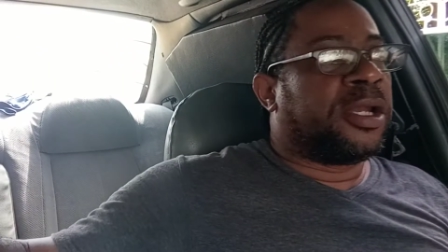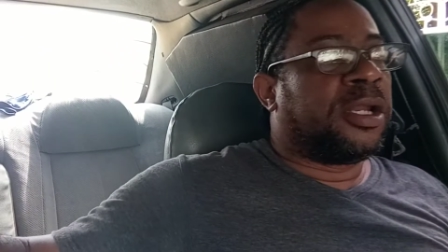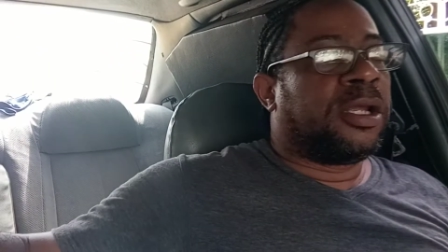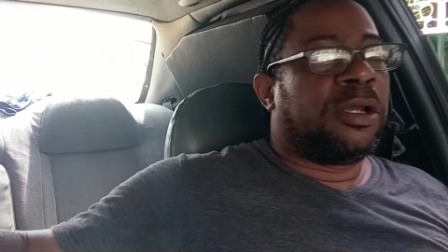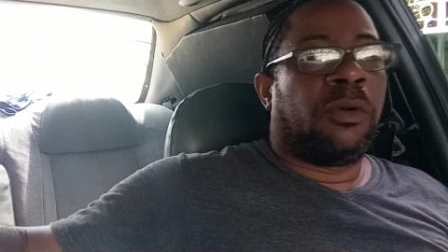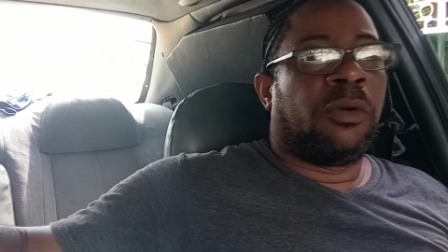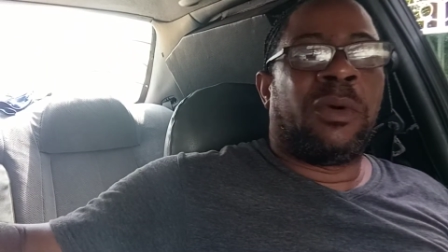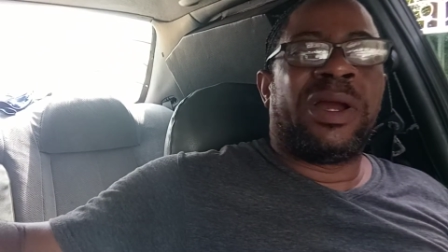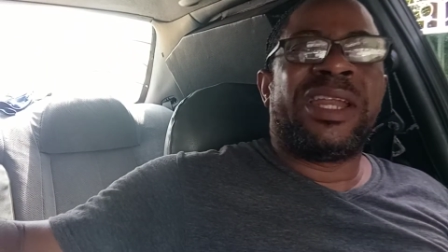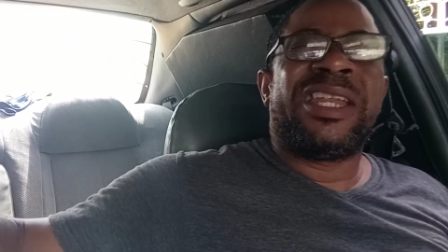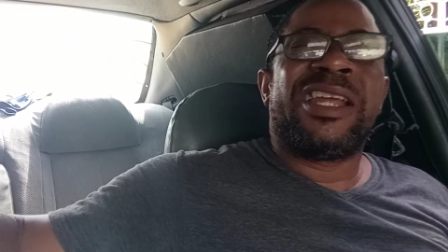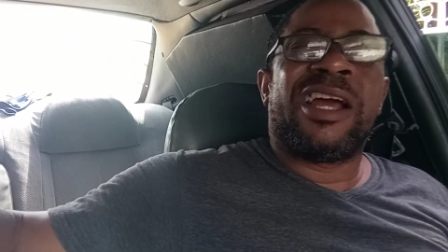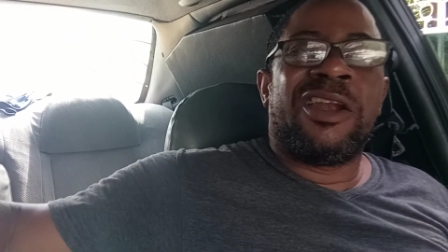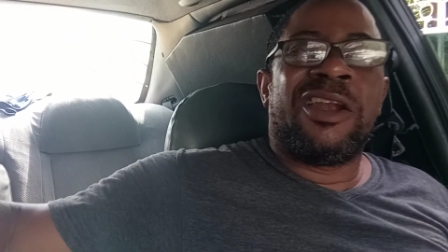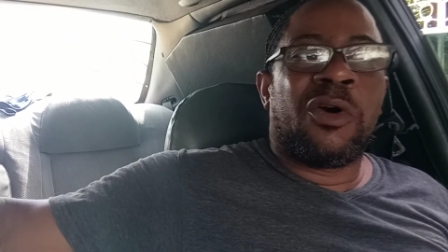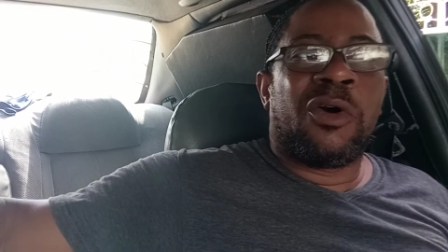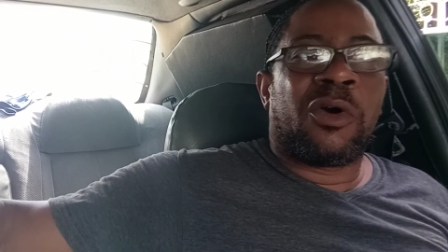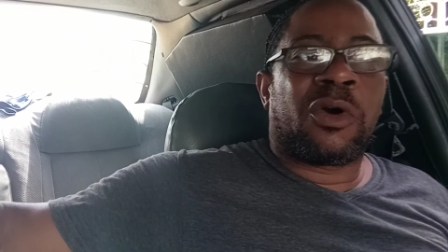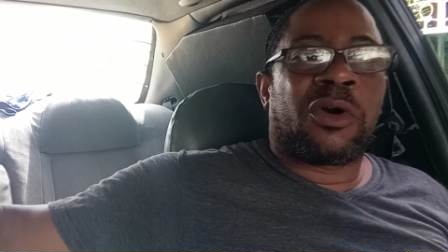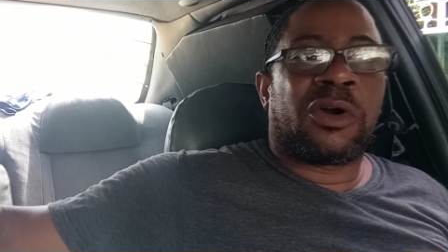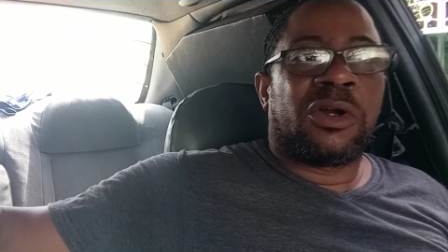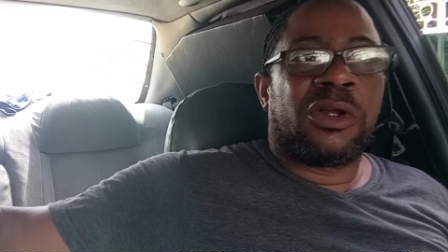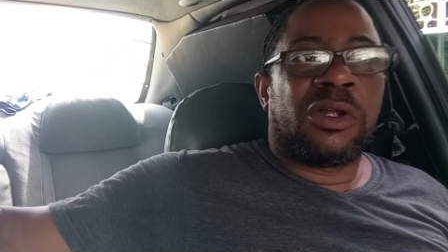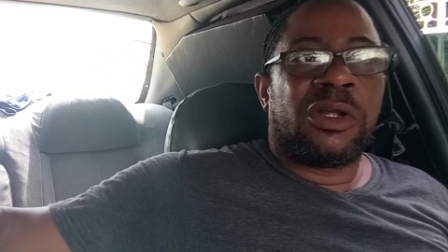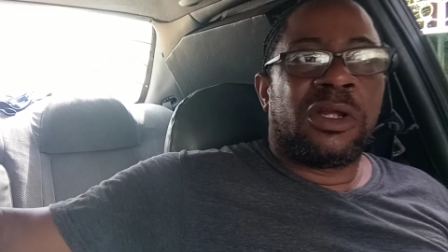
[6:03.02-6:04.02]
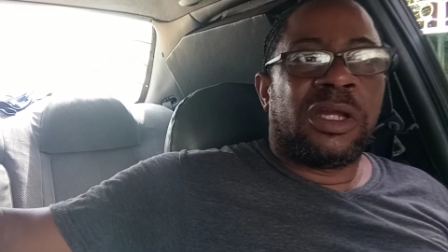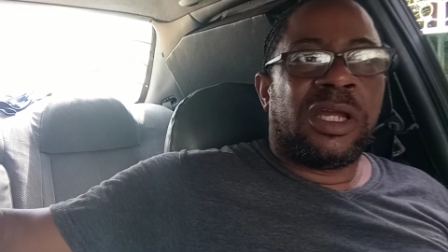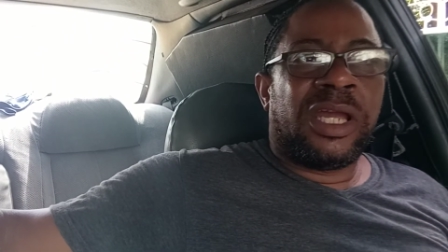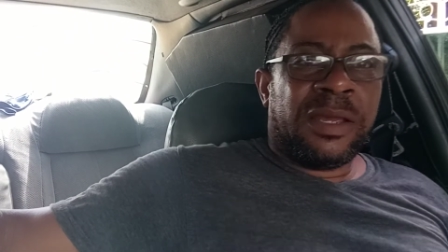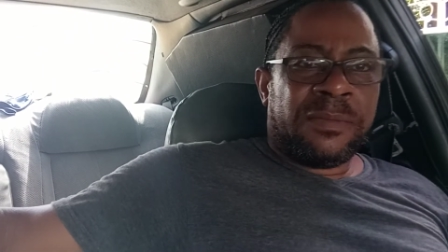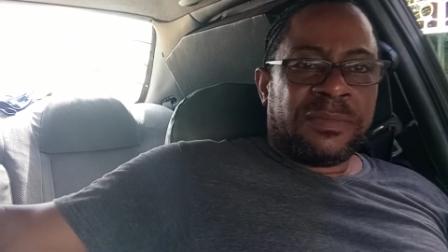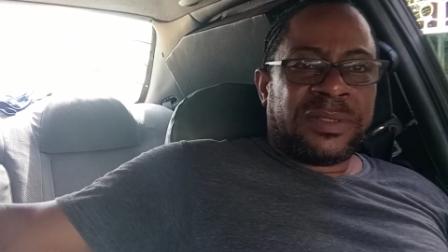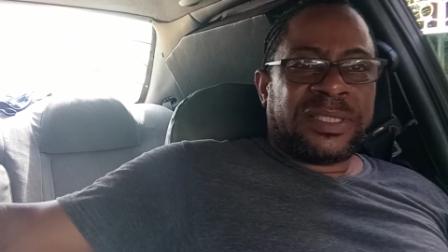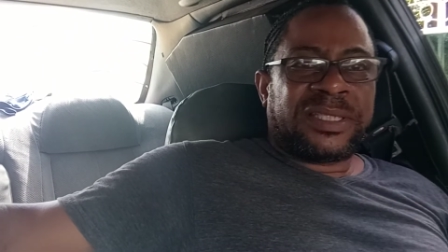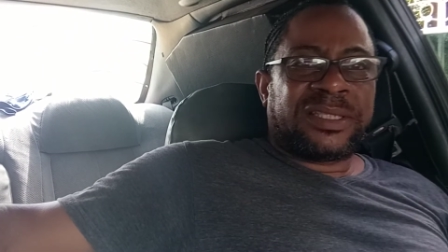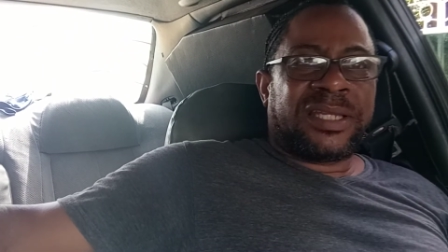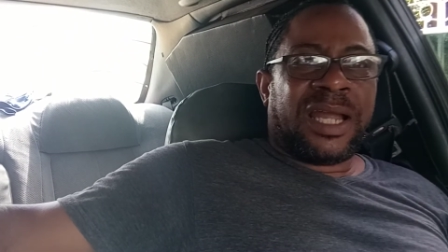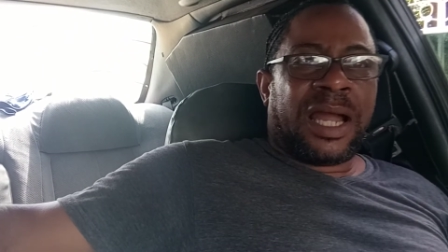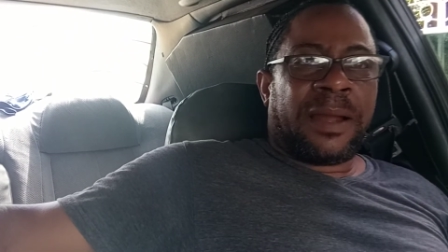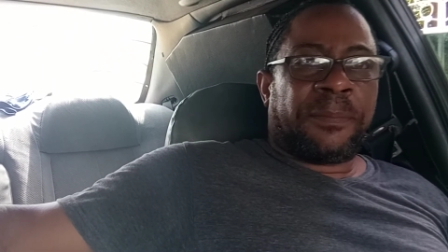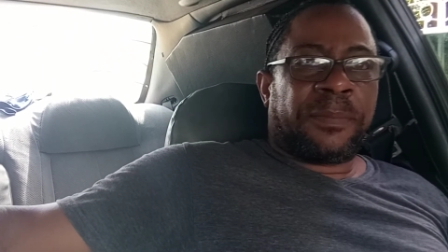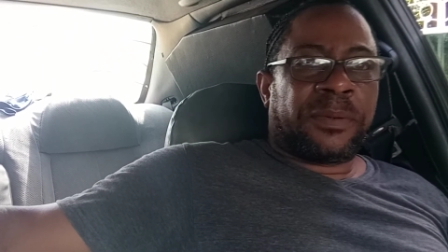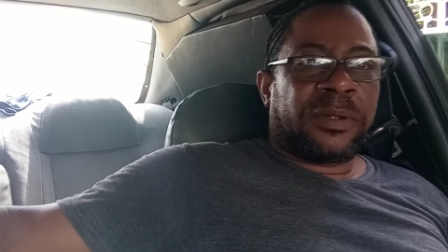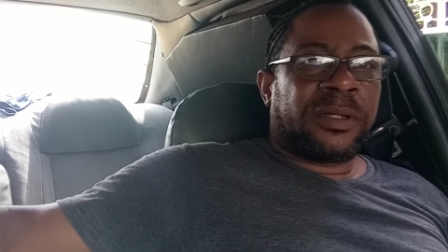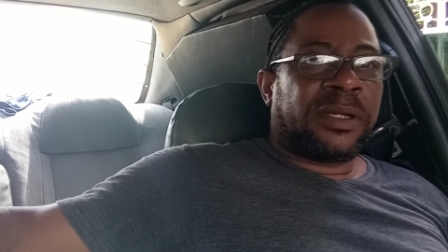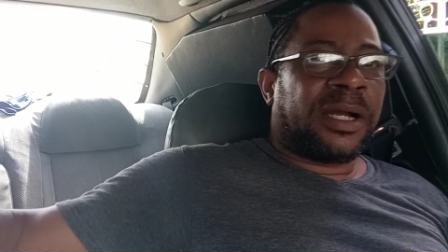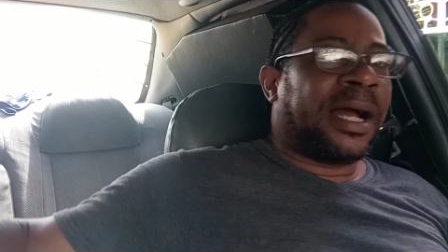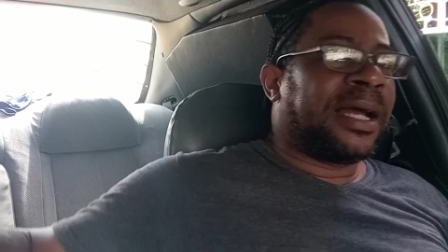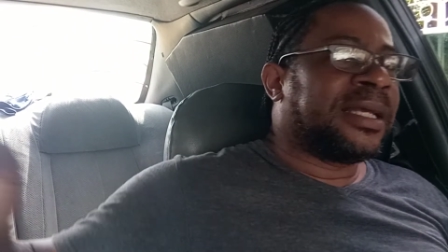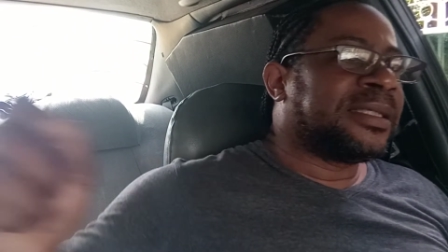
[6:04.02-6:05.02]
When you look, him stop
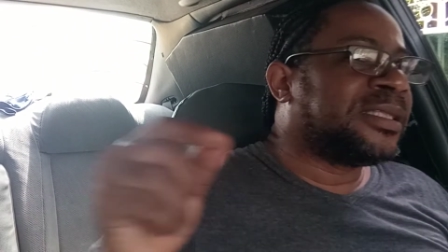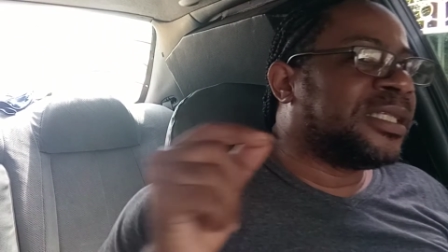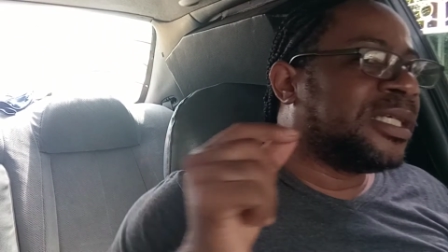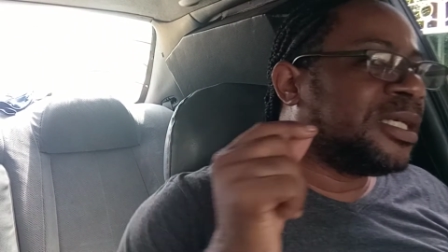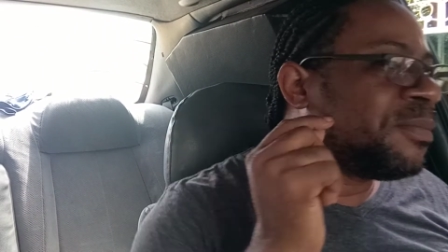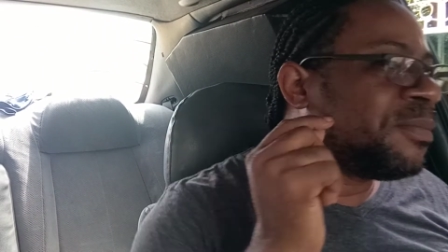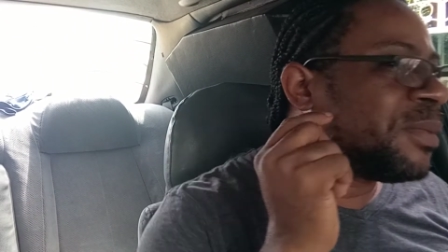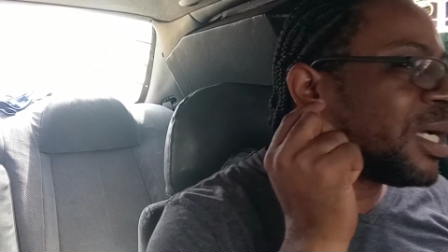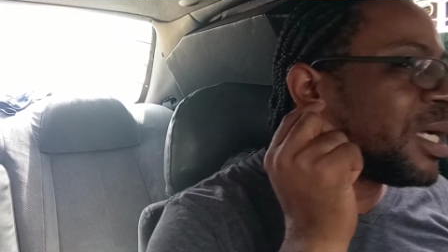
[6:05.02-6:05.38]
and see me. And